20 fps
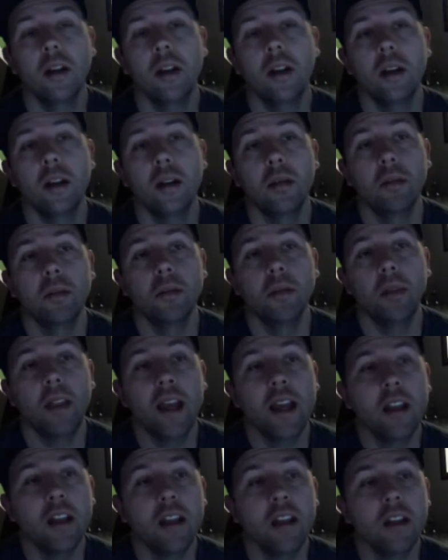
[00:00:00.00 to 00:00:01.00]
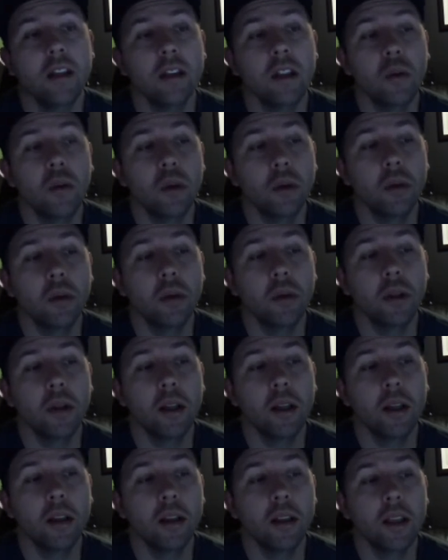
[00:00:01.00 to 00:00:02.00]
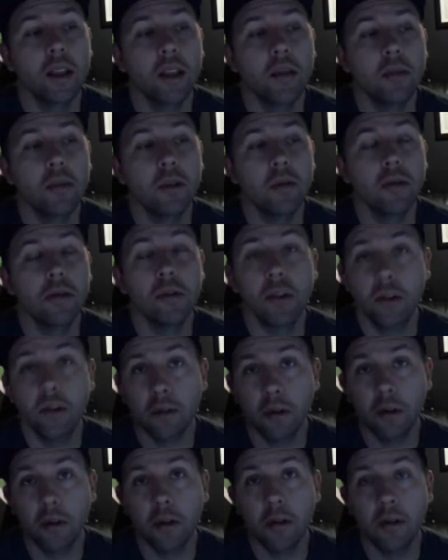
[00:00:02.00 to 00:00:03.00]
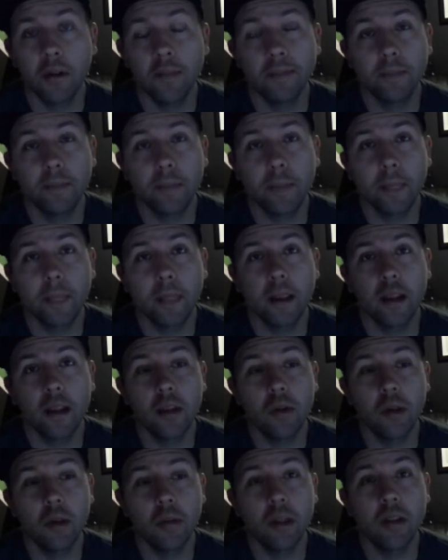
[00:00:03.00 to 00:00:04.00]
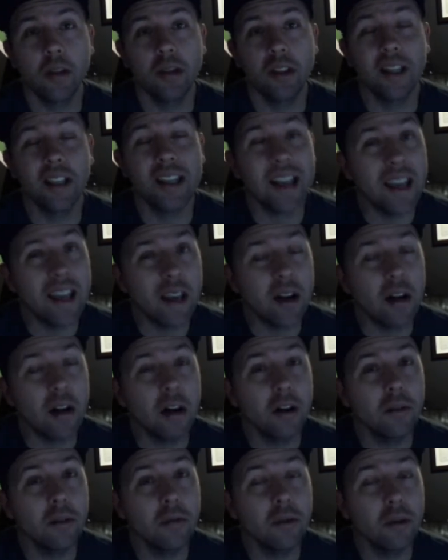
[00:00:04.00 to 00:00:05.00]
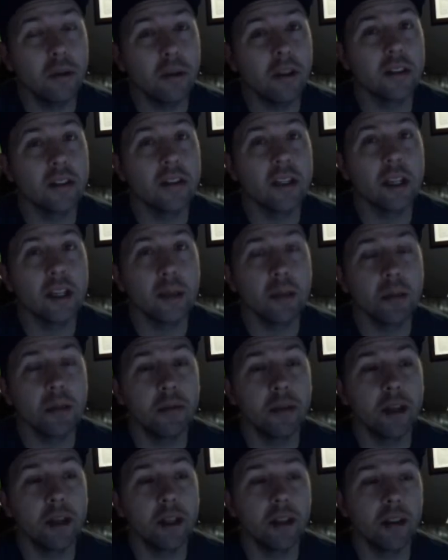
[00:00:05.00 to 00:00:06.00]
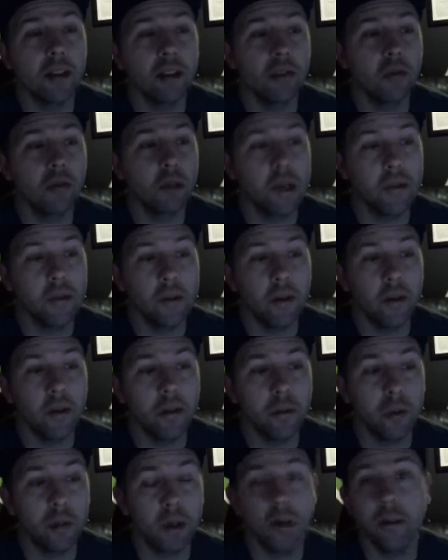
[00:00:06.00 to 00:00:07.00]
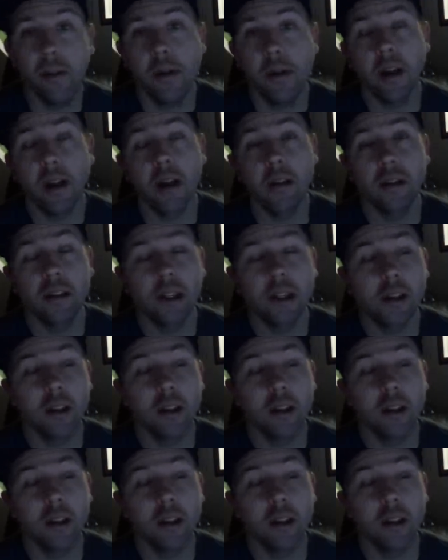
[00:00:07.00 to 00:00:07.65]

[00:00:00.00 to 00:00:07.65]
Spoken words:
That you want to be playing the game mode free for all, and you want to be using an AR, focus, and amplified, and then whatever else.